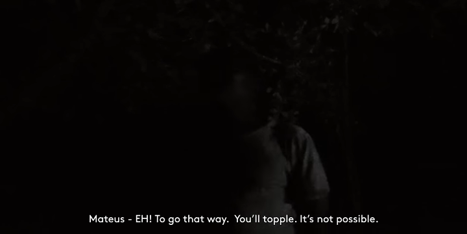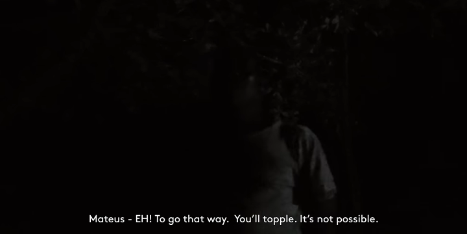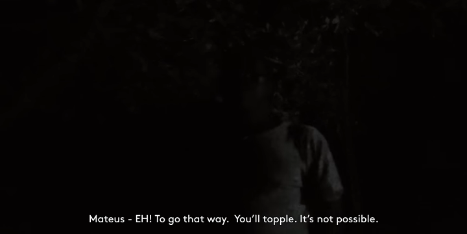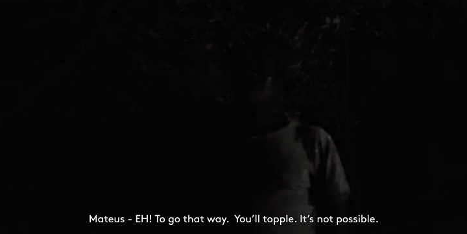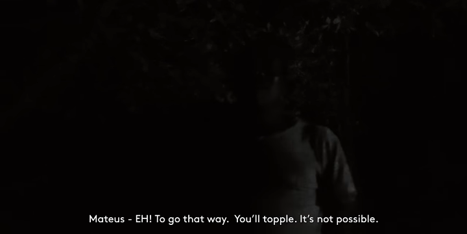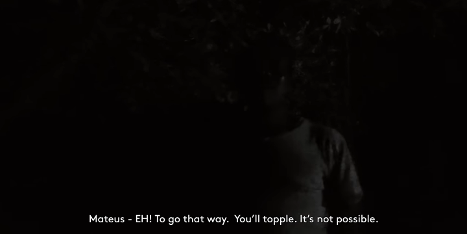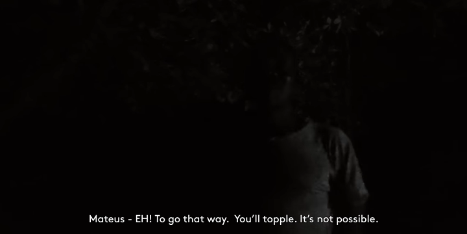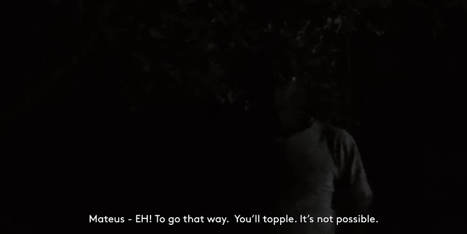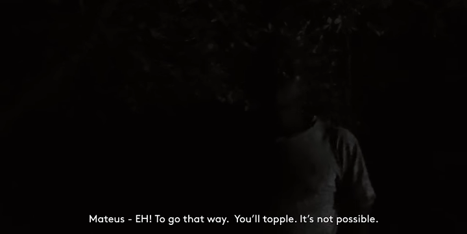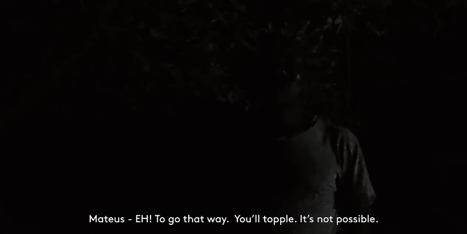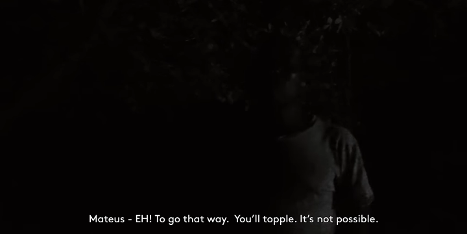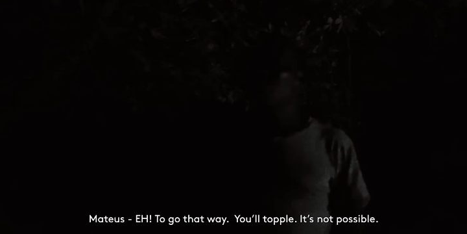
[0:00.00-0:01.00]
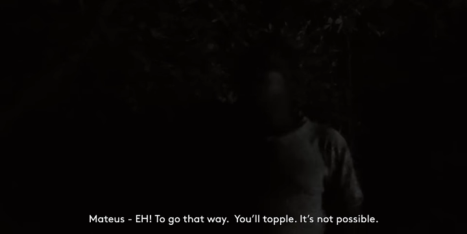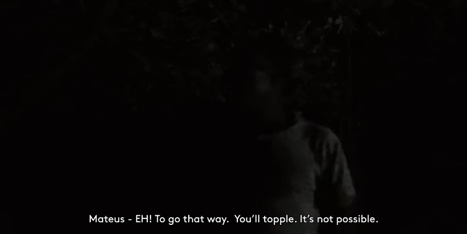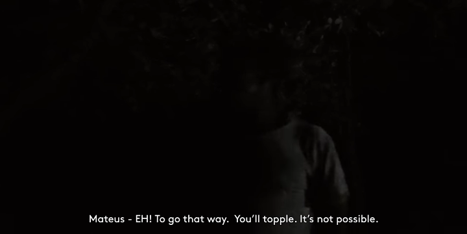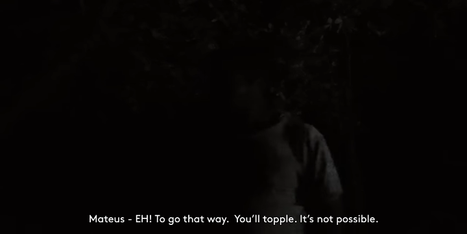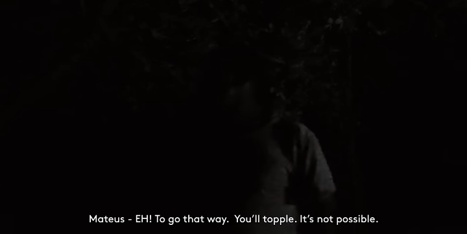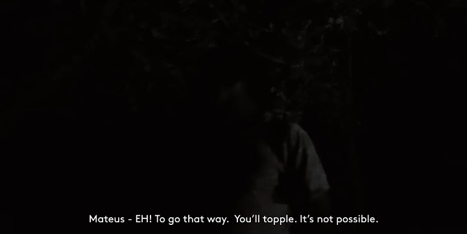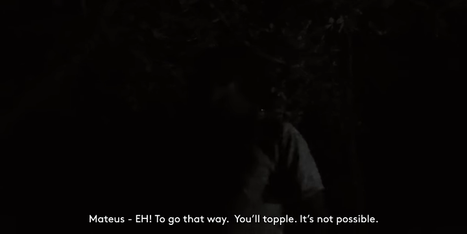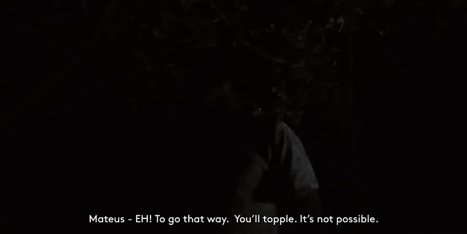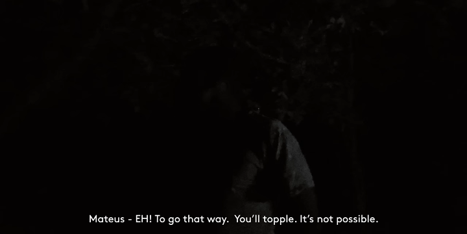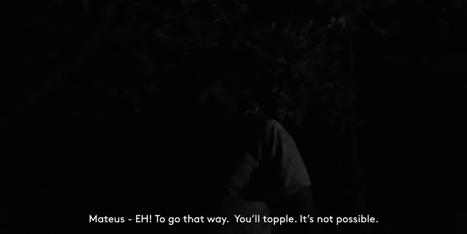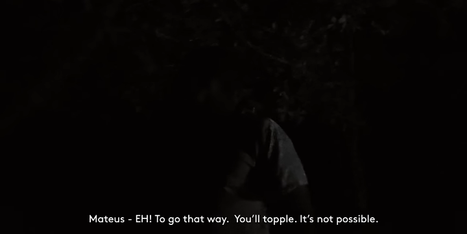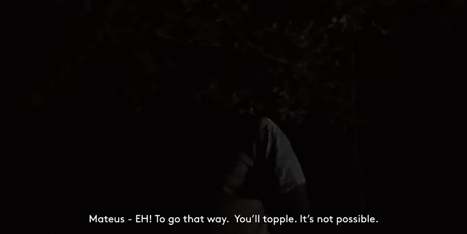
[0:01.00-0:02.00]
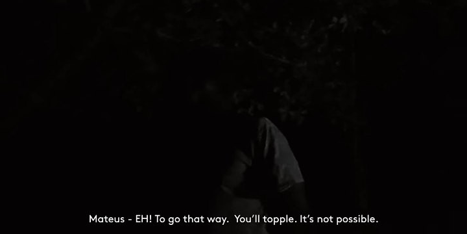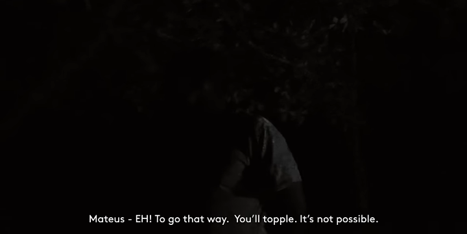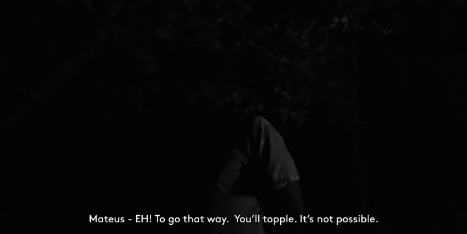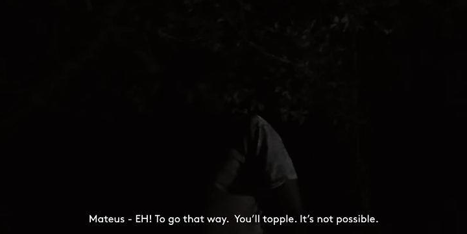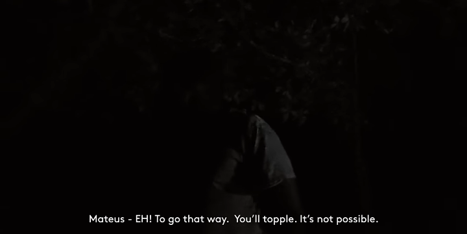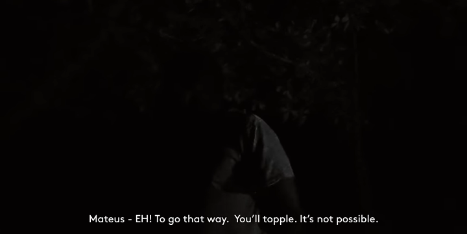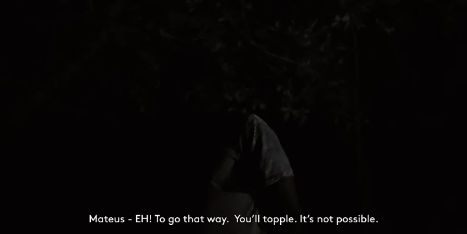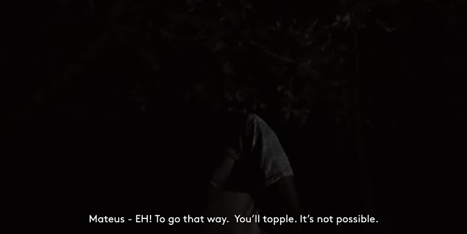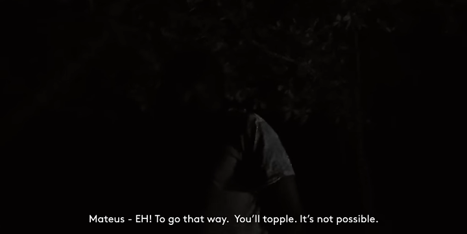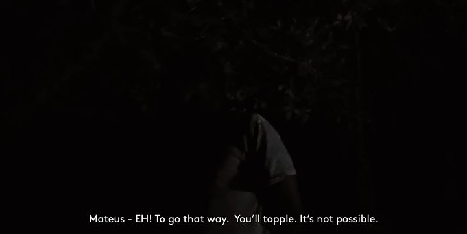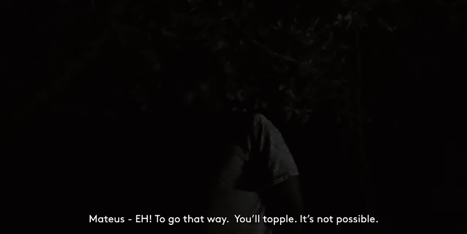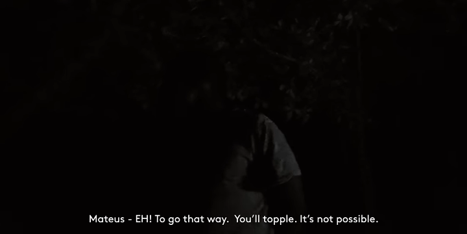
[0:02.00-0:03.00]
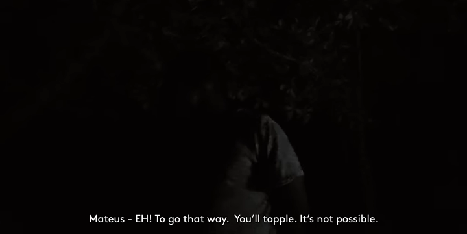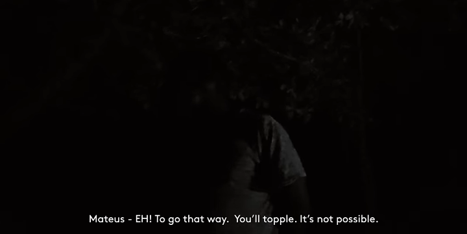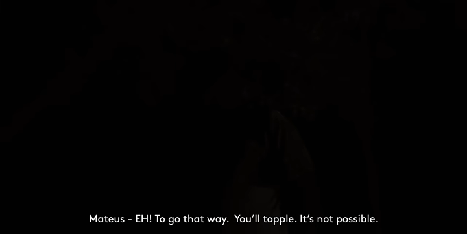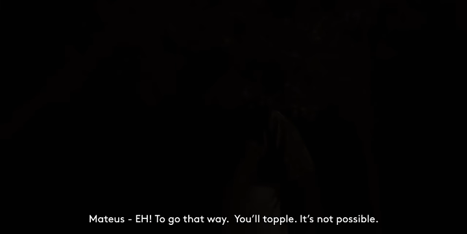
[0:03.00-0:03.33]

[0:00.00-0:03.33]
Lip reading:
No face is visible, so there are no lips to read.